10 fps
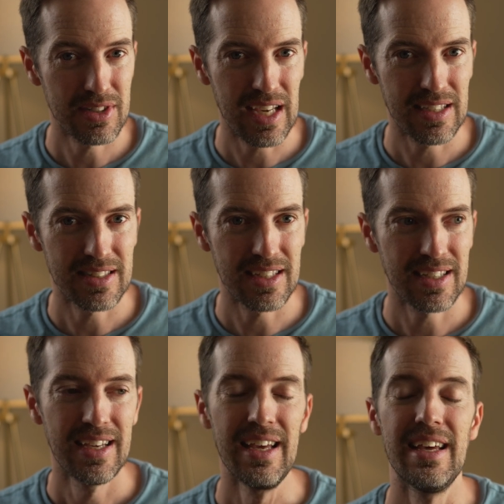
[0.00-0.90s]

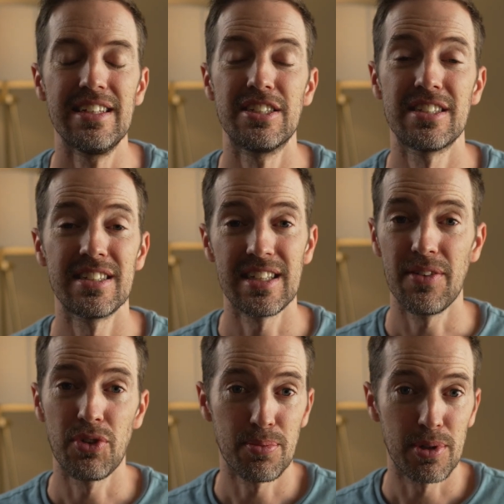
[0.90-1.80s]
testing just to see
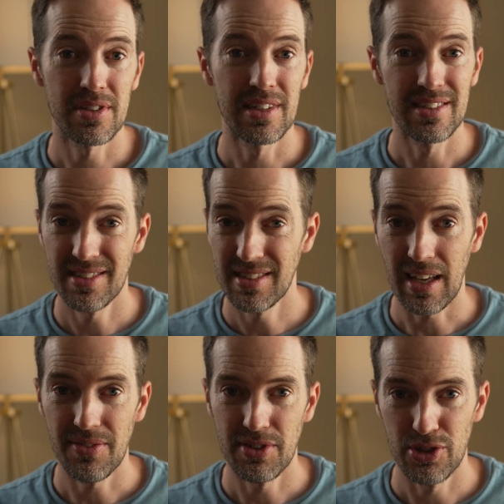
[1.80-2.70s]
if this person is
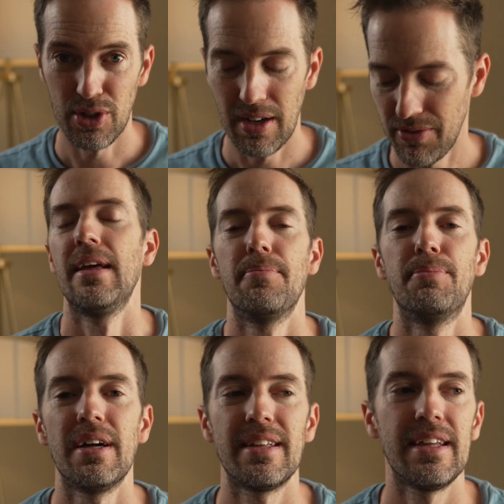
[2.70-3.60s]
safe to drive.
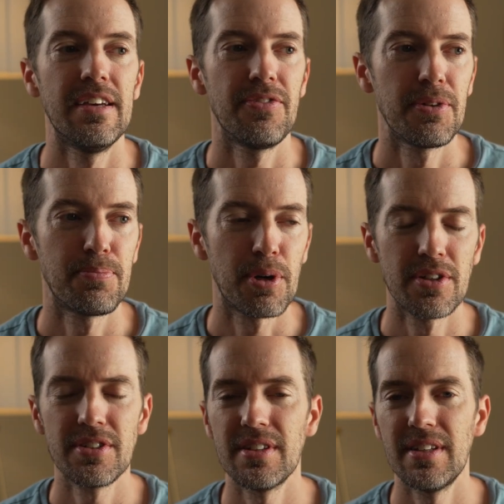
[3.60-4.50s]
But if the
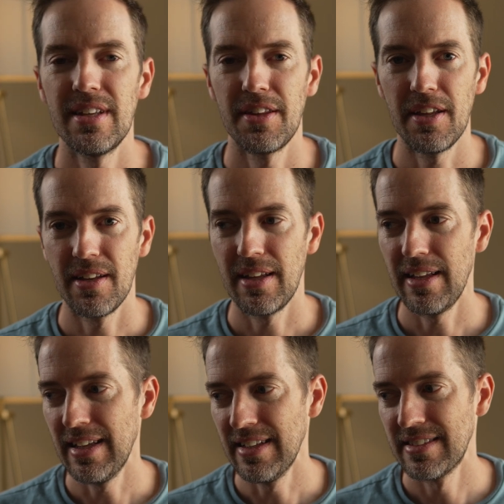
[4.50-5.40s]
person that
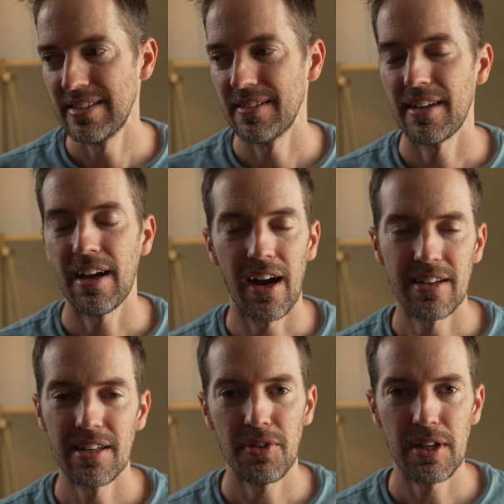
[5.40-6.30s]
is
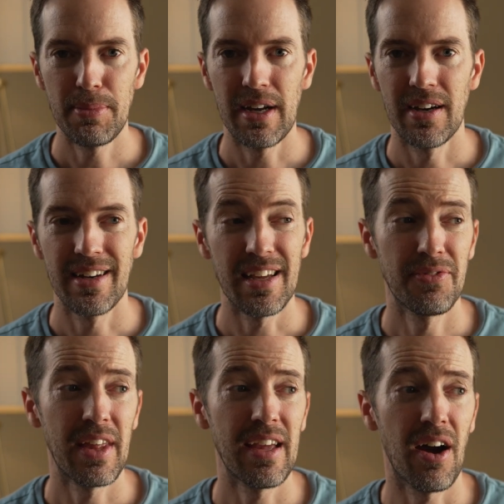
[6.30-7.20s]
cognitively impaired,
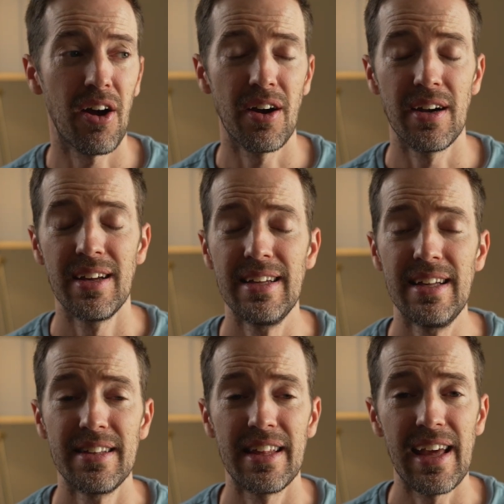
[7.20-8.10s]
if they
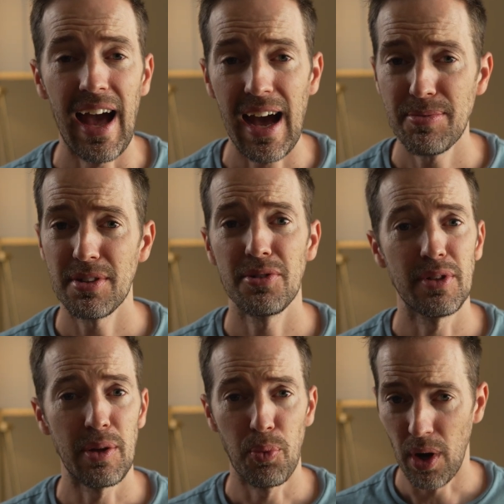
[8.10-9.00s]

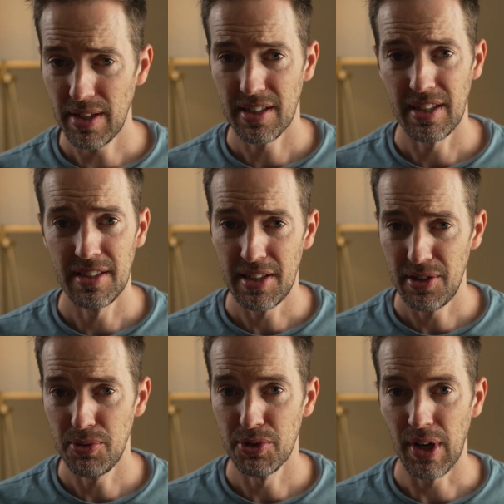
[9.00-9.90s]
absolutely want to
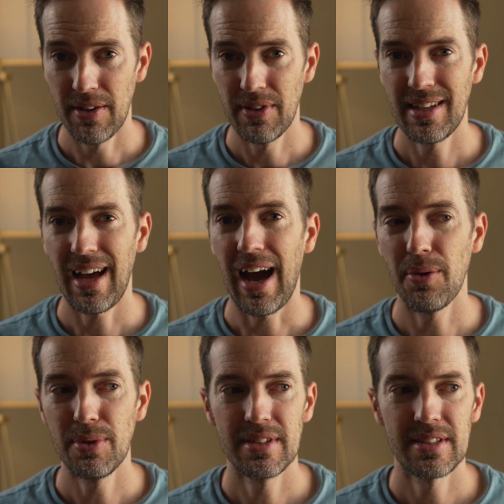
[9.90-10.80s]
continue driving, I
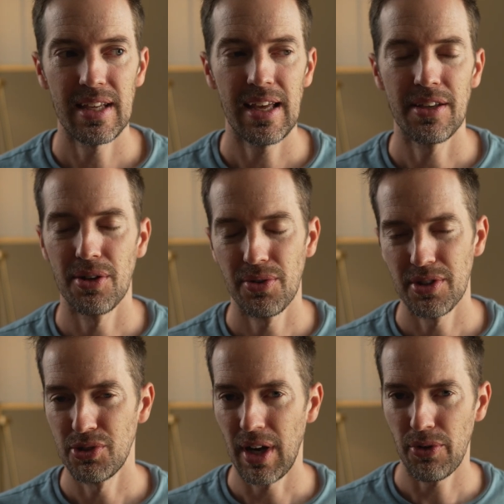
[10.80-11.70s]
would say go the
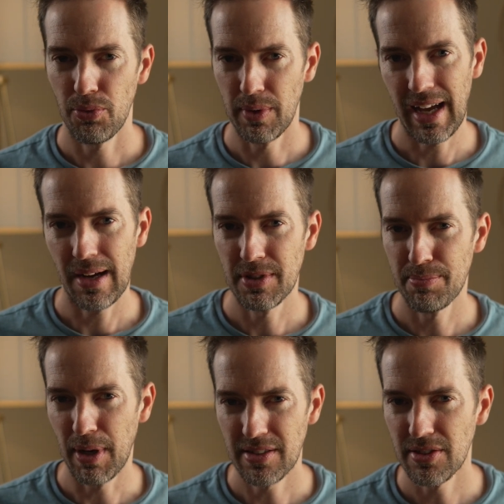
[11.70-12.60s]
driver rehab
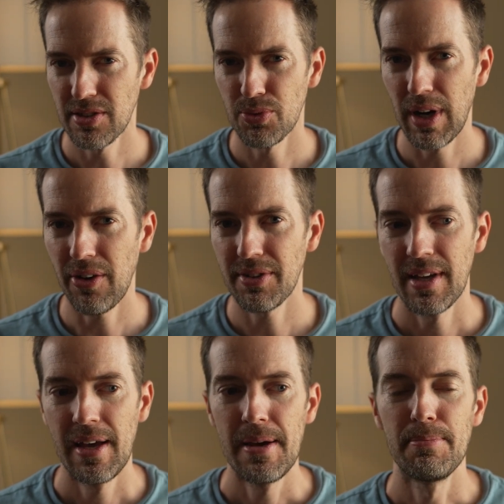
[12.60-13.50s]
specialist route
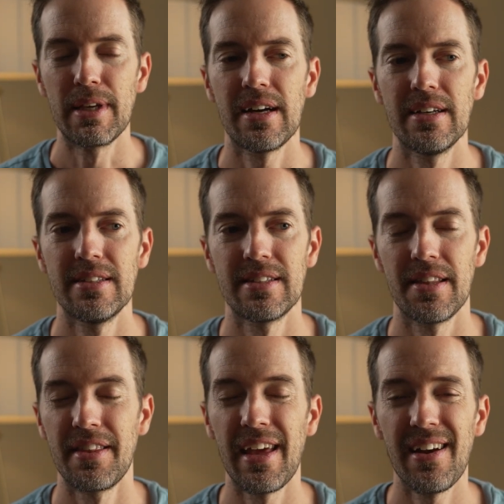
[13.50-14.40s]
because
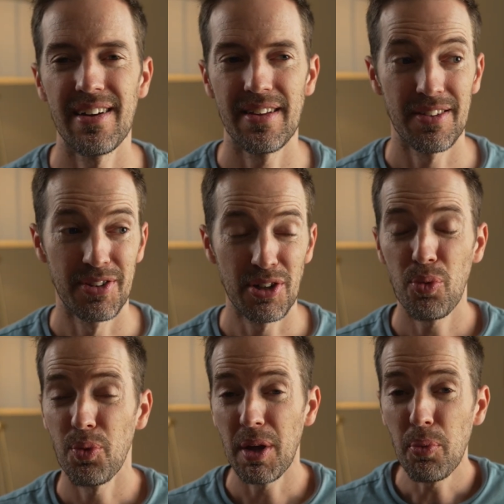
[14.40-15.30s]

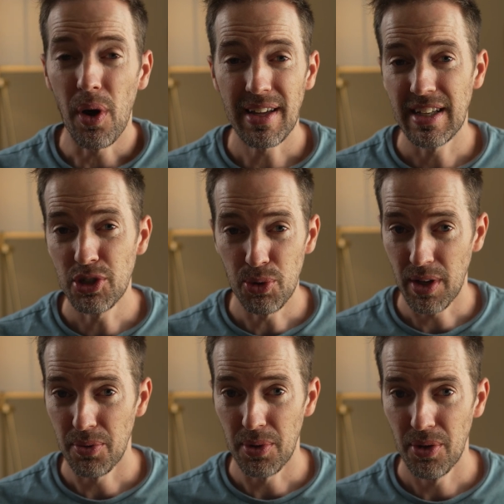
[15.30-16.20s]
they want to get you
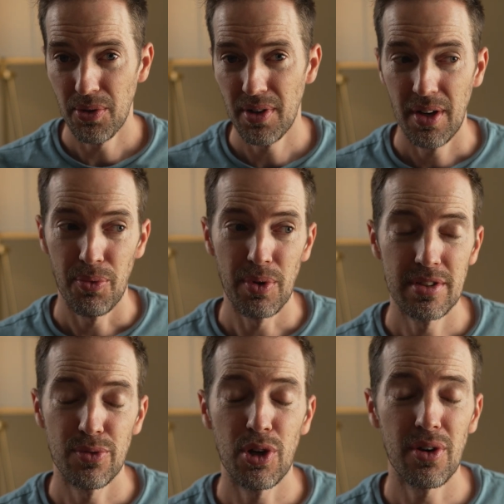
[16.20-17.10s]
on the road.
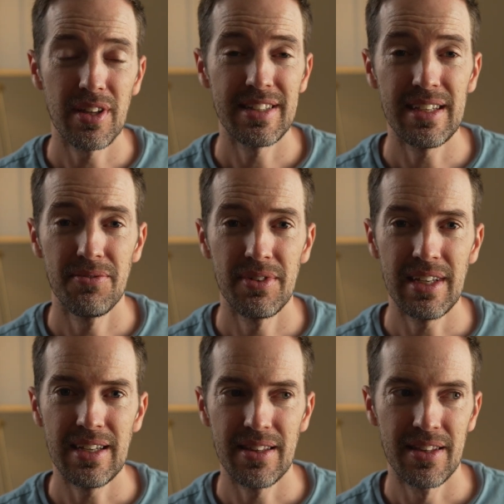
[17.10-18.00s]
Whereas if you go to the
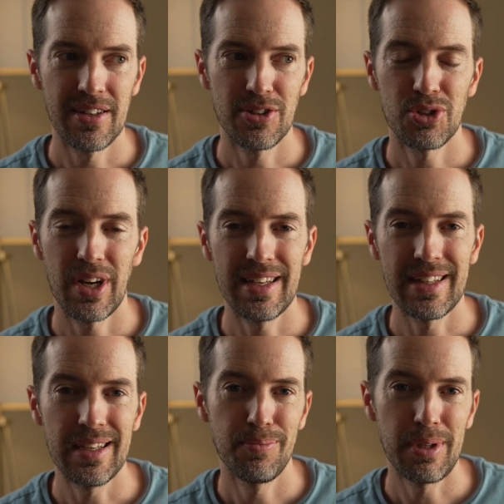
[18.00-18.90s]
DMV, they're trying to
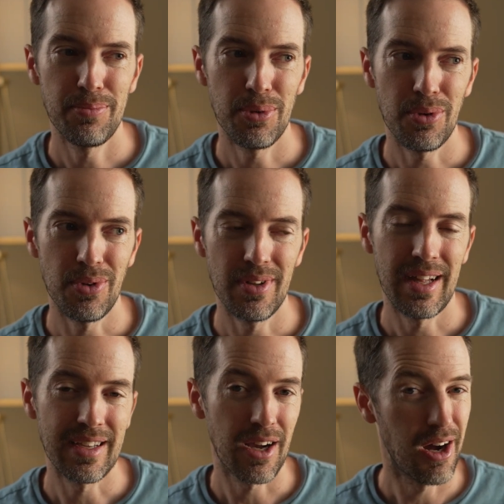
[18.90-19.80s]
get people like